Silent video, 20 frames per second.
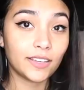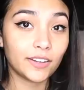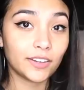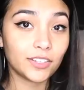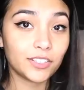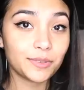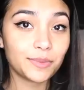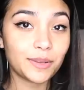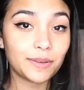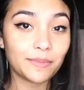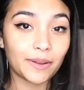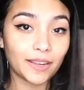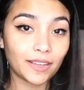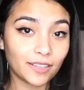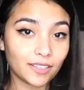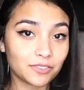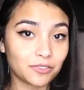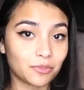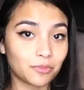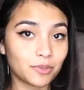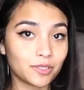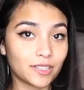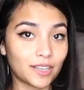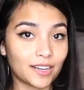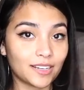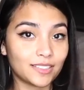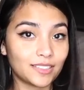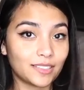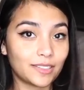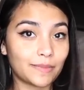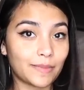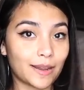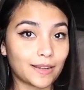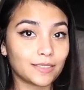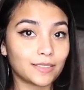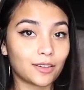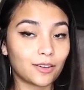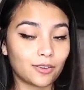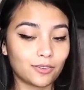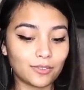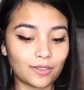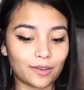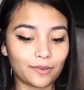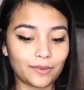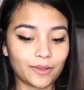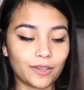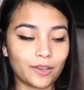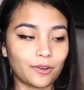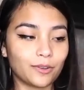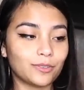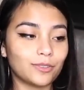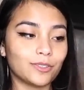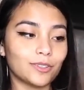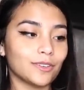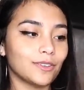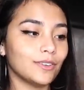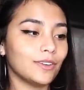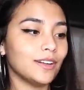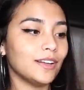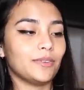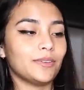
Here's me and Micah's normal size of Tabasco that we go through